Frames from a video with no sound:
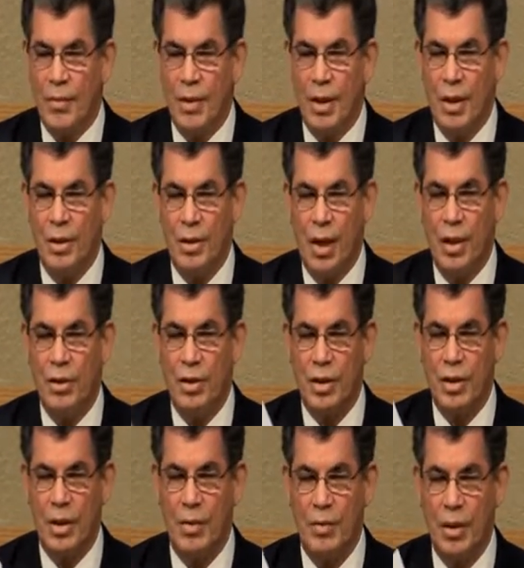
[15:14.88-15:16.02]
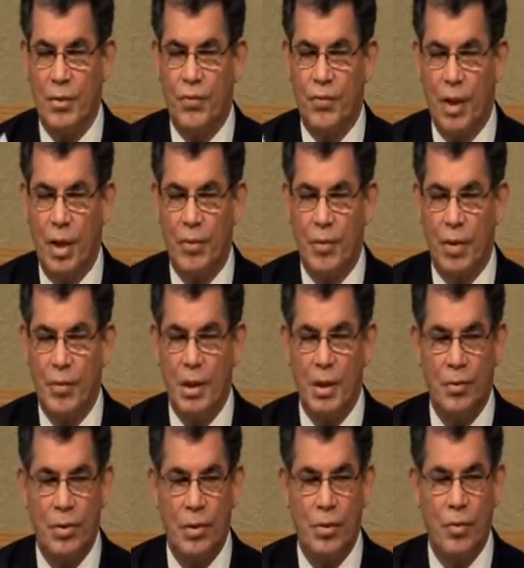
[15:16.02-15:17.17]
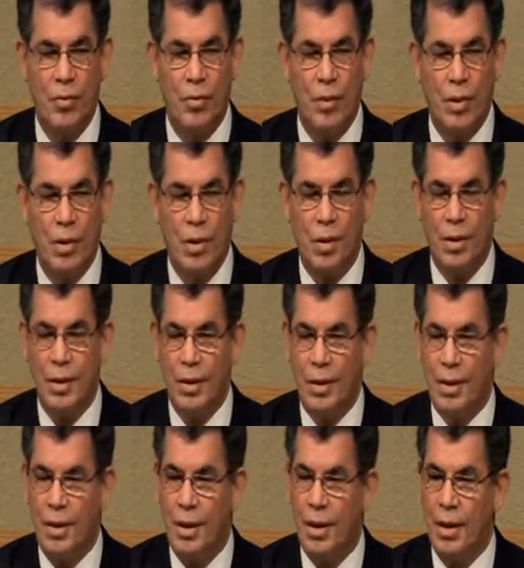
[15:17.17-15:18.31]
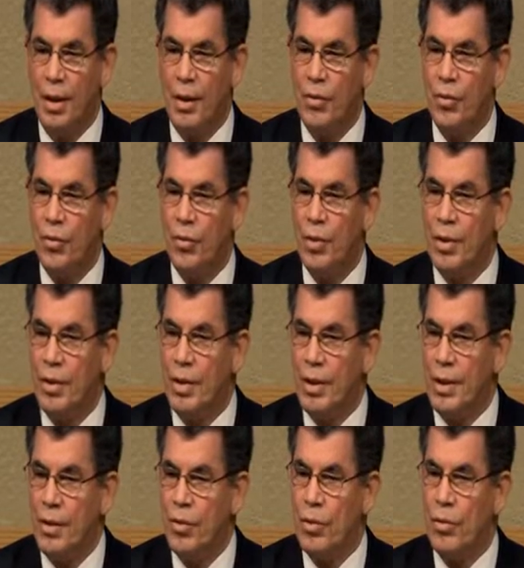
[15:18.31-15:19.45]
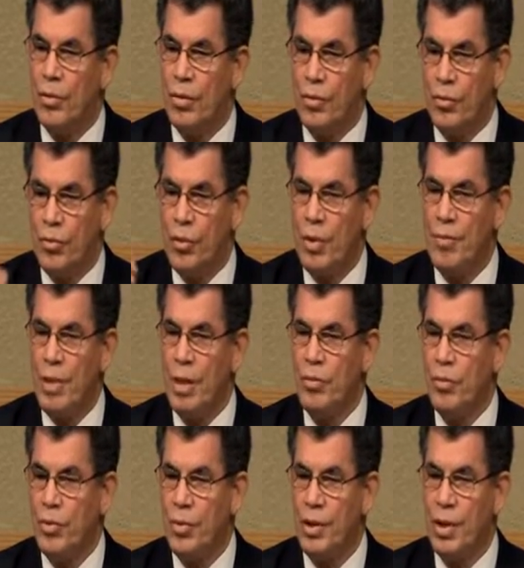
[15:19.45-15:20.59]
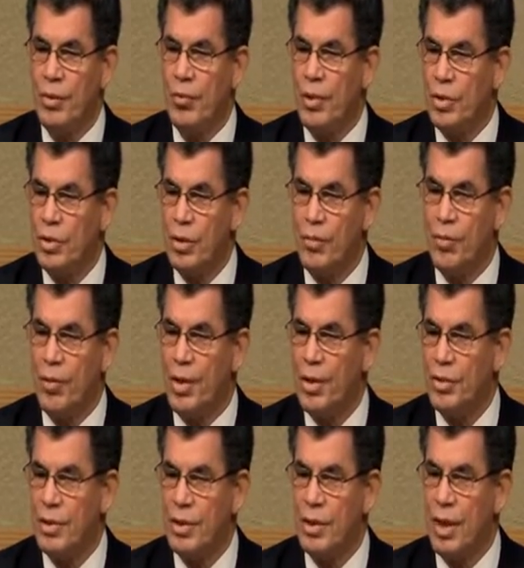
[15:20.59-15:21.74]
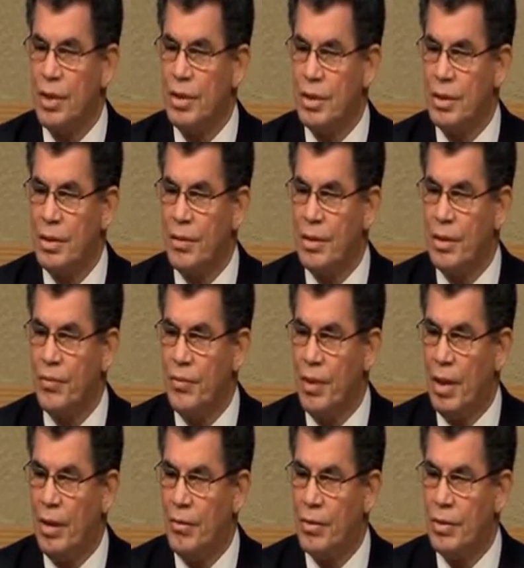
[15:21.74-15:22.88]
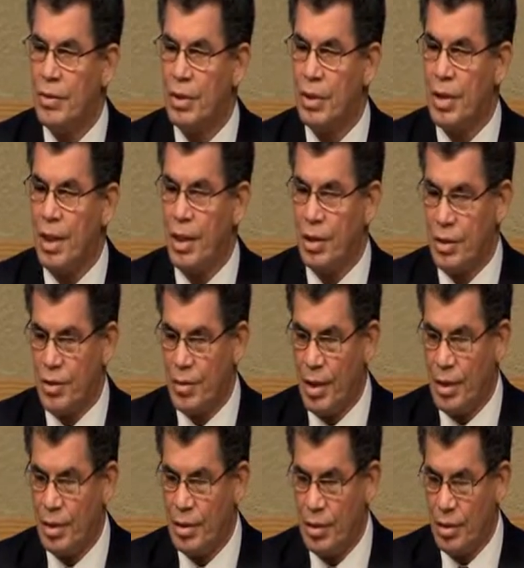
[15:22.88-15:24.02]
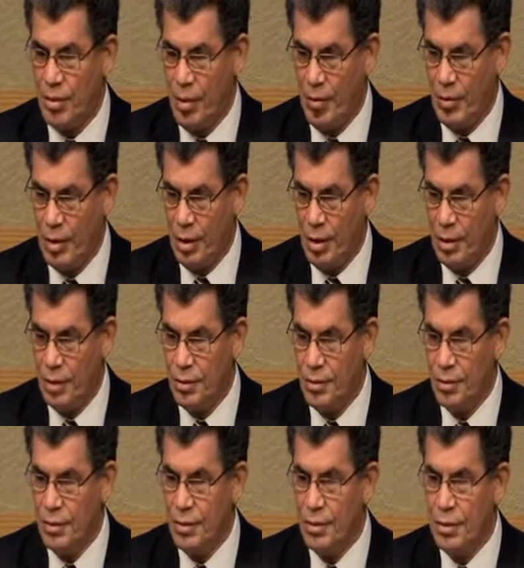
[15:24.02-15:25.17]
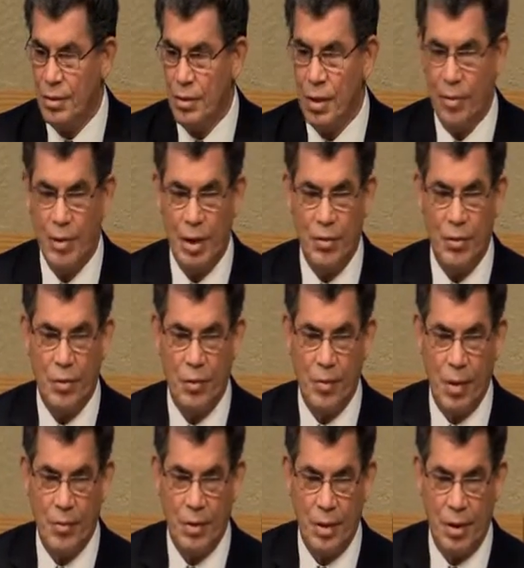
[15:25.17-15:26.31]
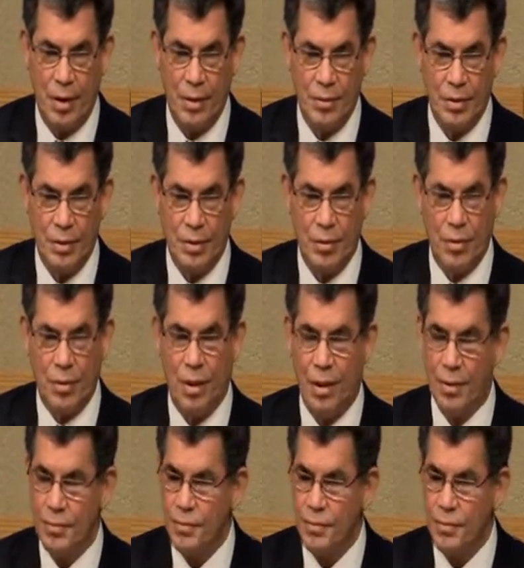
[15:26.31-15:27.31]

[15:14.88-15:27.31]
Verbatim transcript: In nineteen seventy-five, how many of you were uh, remembering what took place in nineteen seventy-five? There was a gas crisis. You remember that? How many of you remember that? Okay.